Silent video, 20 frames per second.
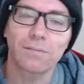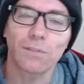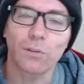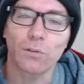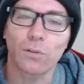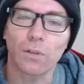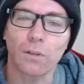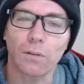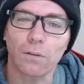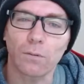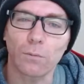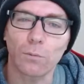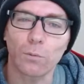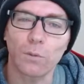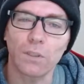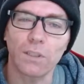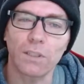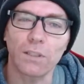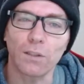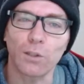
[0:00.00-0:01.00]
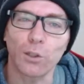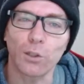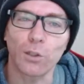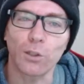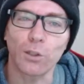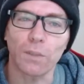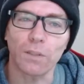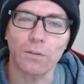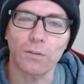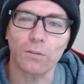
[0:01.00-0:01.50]
I was like, "Well, you didn't look
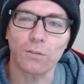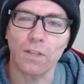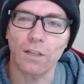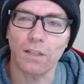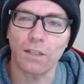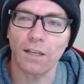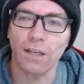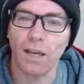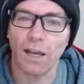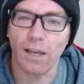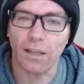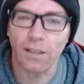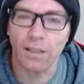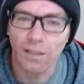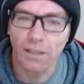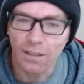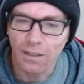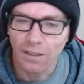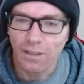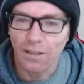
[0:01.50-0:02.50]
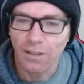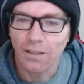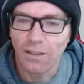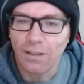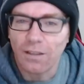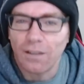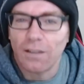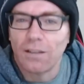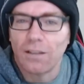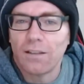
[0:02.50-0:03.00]
at me, so it's not like I
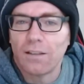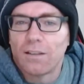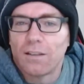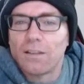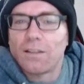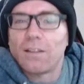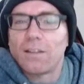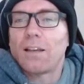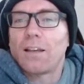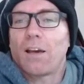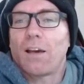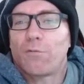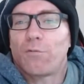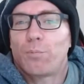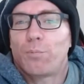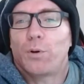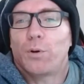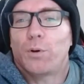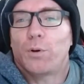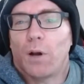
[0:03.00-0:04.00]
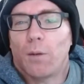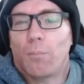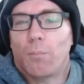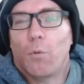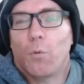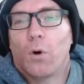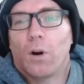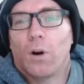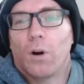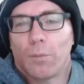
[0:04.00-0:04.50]
have put a
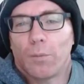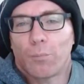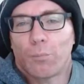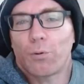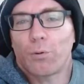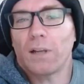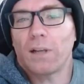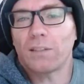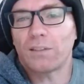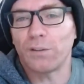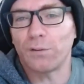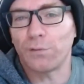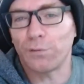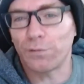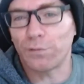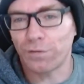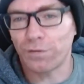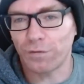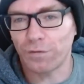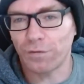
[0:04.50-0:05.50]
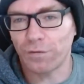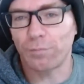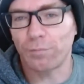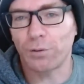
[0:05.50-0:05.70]
more impressive